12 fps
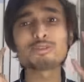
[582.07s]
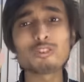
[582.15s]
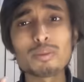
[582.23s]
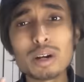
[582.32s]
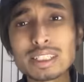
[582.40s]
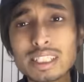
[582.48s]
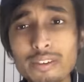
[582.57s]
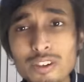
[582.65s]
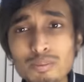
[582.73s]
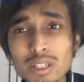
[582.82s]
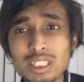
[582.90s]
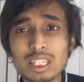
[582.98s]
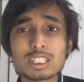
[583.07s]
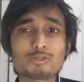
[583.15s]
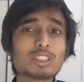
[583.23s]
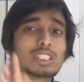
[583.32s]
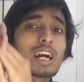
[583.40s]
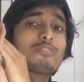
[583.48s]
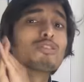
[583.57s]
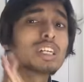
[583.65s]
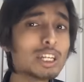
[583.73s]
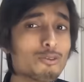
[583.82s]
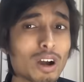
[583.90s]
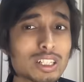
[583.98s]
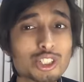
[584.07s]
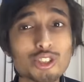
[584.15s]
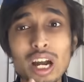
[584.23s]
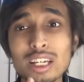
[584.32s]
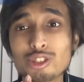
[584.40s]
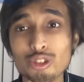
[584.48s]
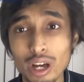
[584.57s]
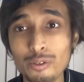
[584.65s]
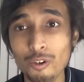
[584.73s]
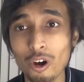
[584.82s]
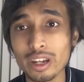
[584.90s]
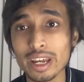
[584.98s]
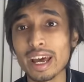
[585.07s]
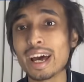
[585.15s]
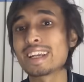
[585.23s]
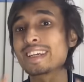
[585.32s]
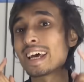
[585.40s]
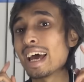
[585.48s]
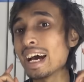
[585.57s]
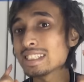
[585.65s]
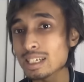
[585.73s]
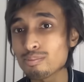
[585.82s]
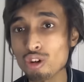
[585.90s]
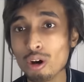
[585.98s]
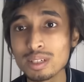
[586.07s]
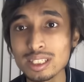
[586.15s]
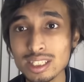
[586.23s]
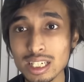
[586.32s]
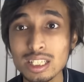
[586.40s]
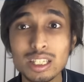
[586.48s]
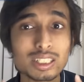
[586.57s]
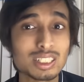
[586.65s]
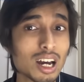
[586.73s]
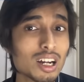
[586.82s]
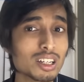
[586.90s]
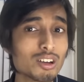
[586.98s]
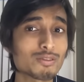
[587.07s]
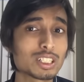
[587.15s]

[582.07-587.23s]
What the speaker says: were my 7 mistakes which I really want you guys to avoid. And as I promised in the starting of